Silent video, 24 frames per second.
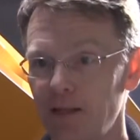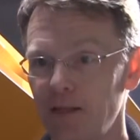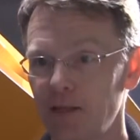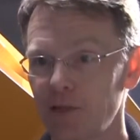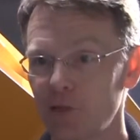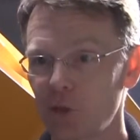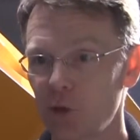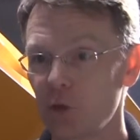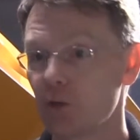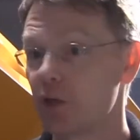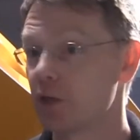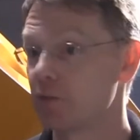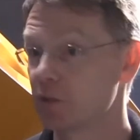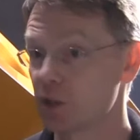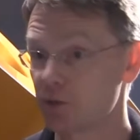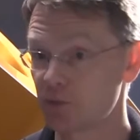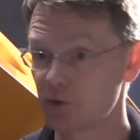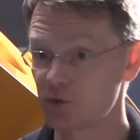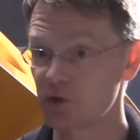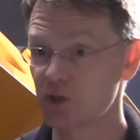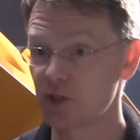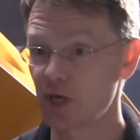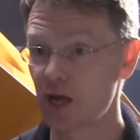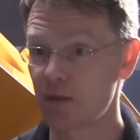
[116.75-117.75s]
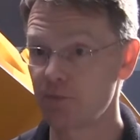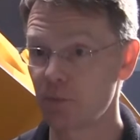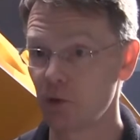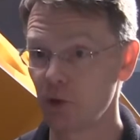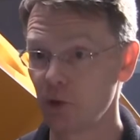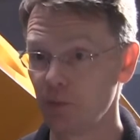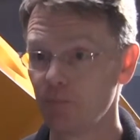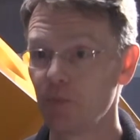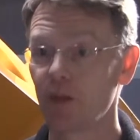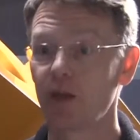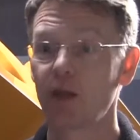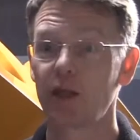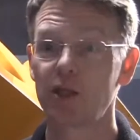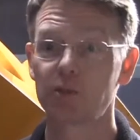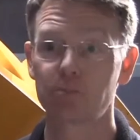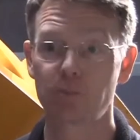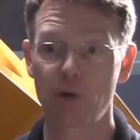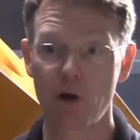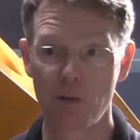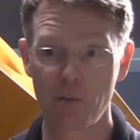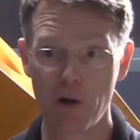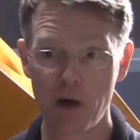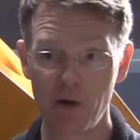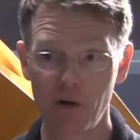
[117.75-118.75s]
So the observatory's time ball is
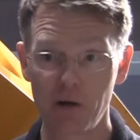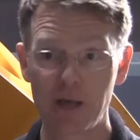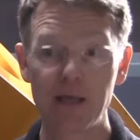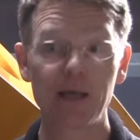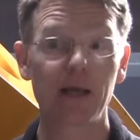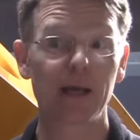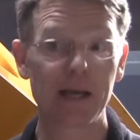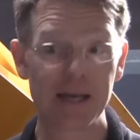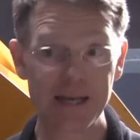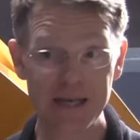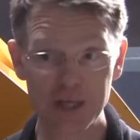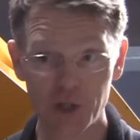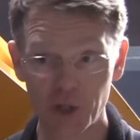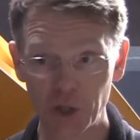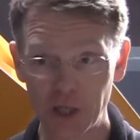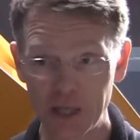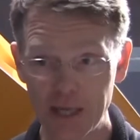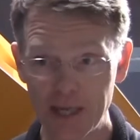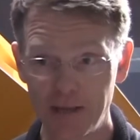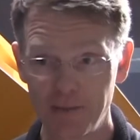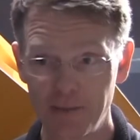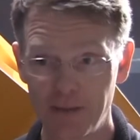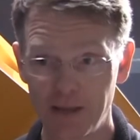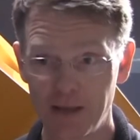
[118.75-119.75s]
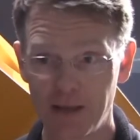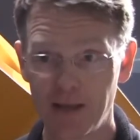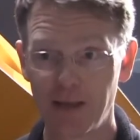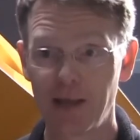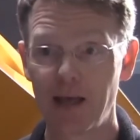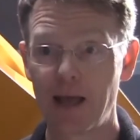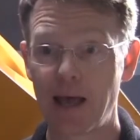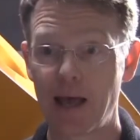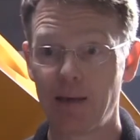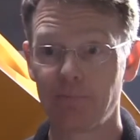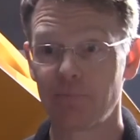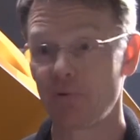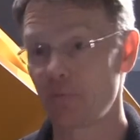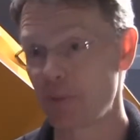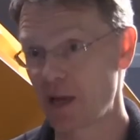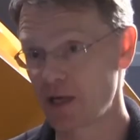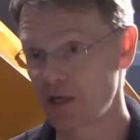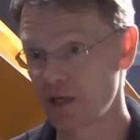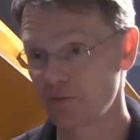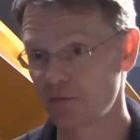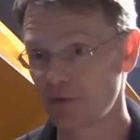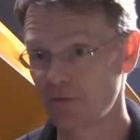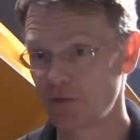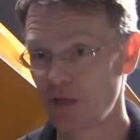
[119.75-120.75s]
primarily and initially, from
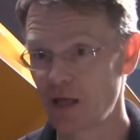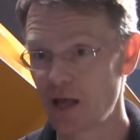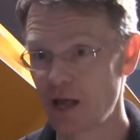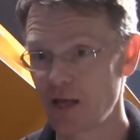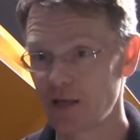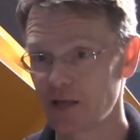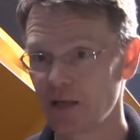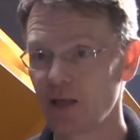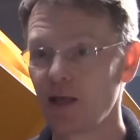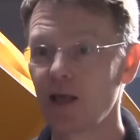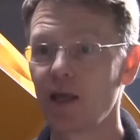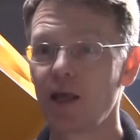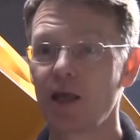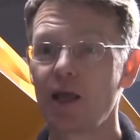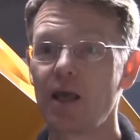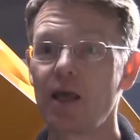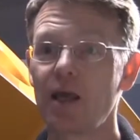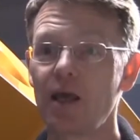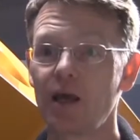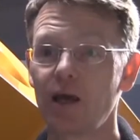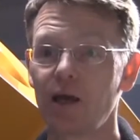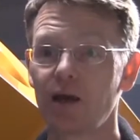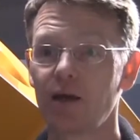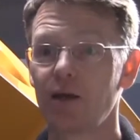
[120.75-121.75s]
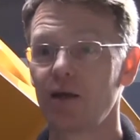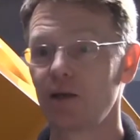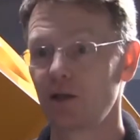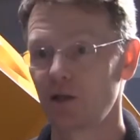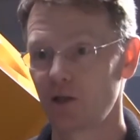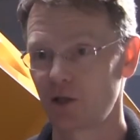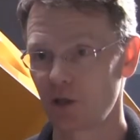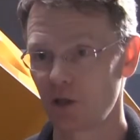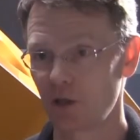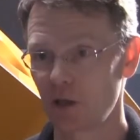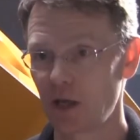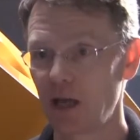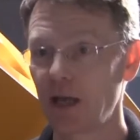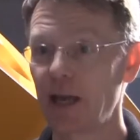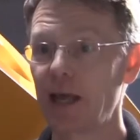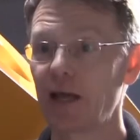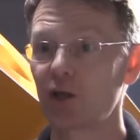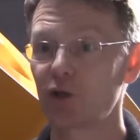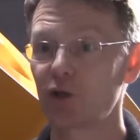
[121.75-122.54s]
1858, here to allow